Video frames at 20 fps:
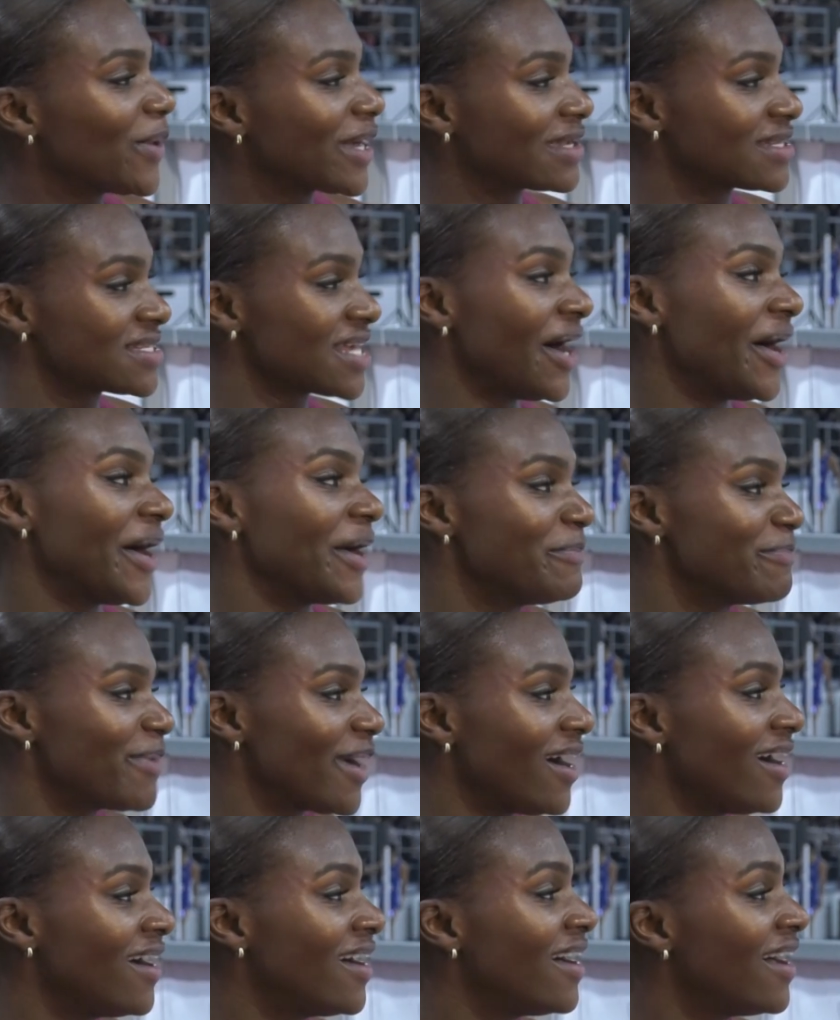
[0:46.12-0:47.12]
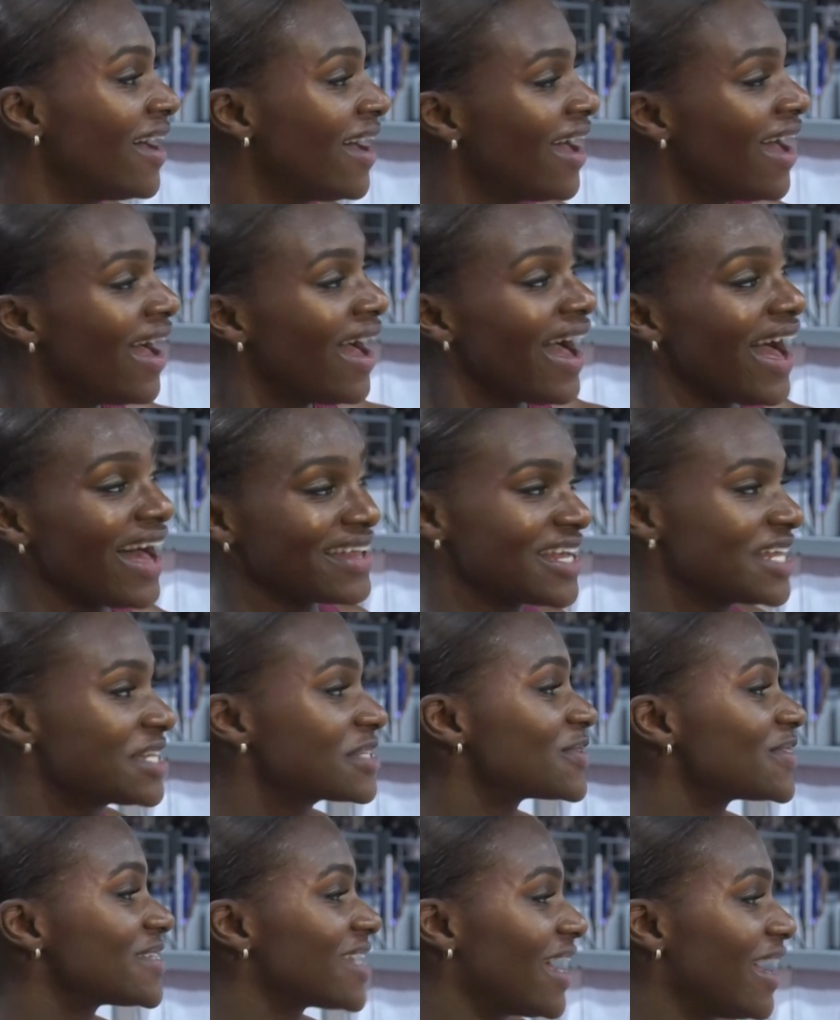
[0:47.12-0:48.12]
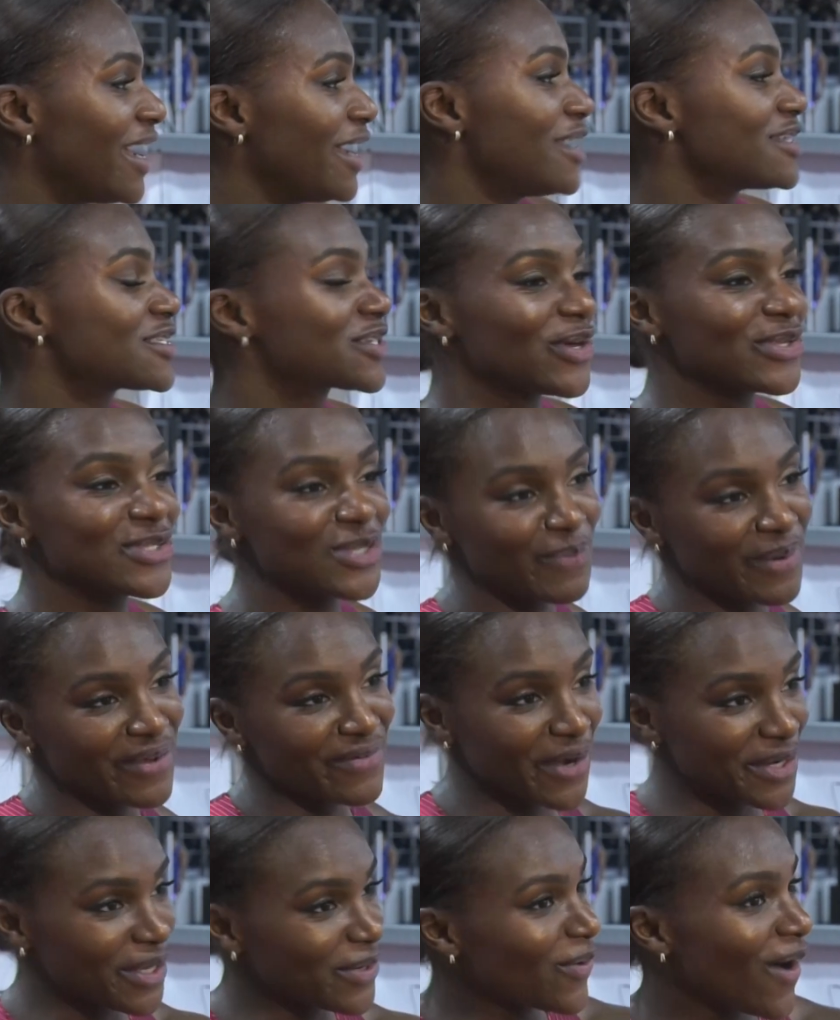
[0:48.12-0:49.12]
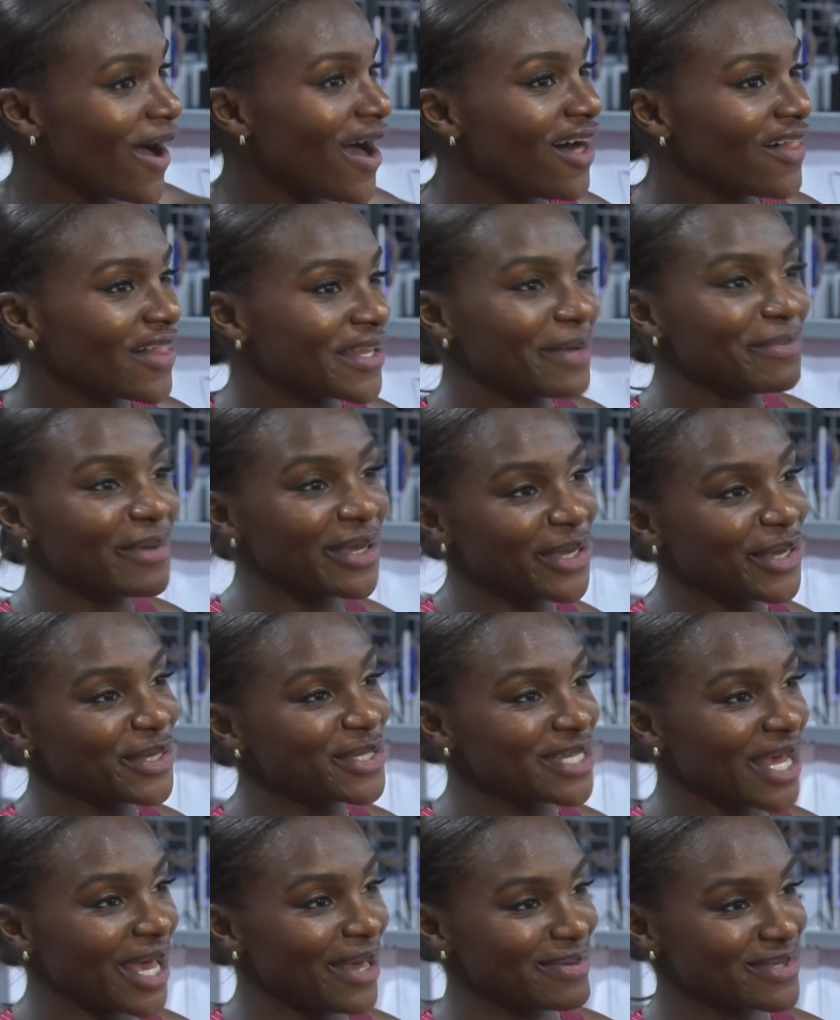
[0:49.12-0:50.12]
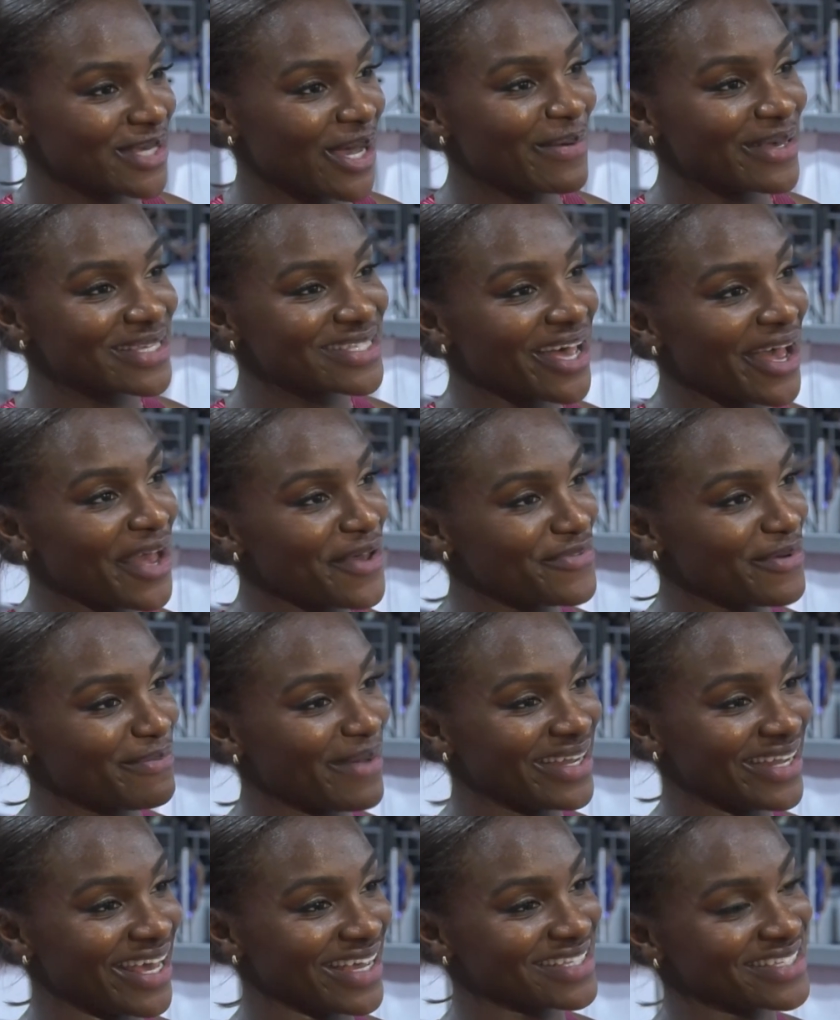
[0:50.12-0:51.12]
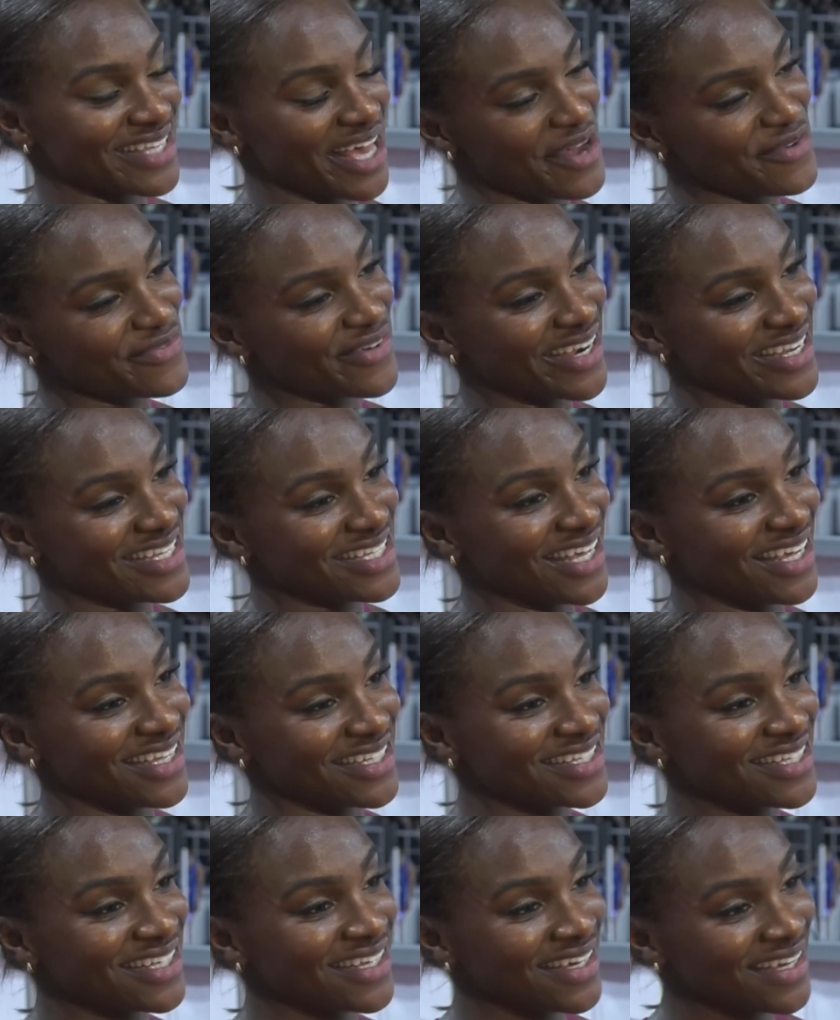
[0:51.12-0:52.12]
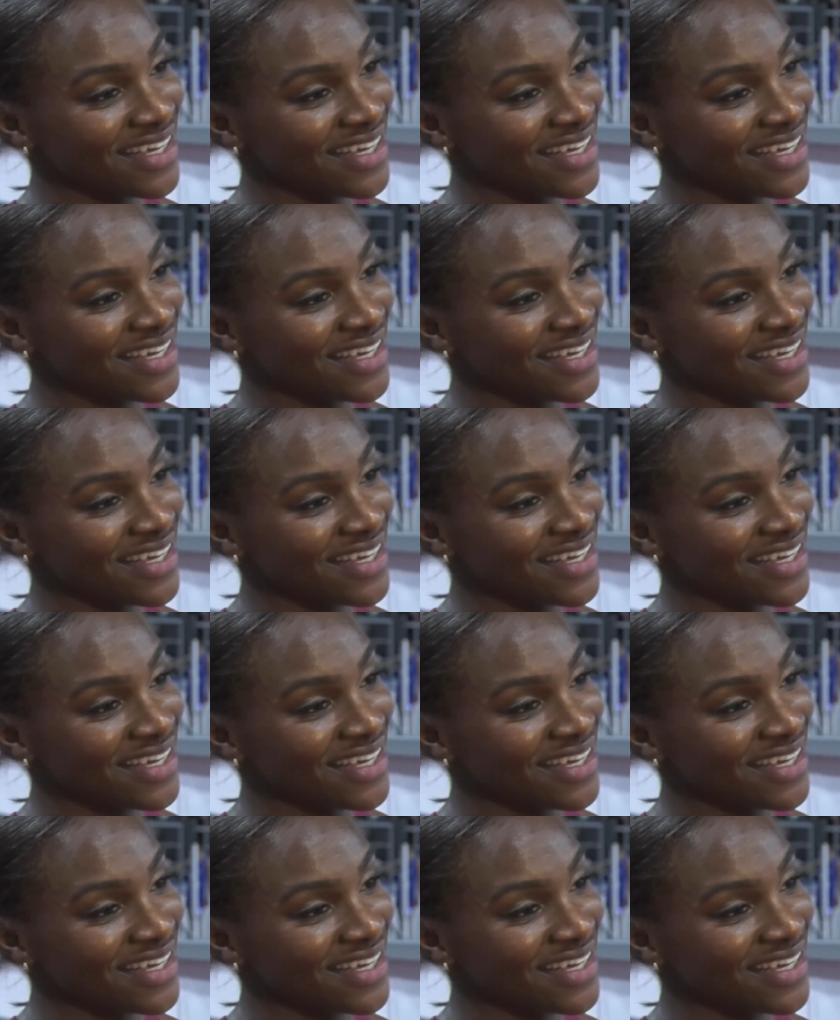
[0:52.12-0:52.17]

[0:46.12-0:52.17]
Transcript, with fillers: a quicker time, but at the end of the day, it's good to be running well and I'm in good shape, so I'm excited for my next set of races.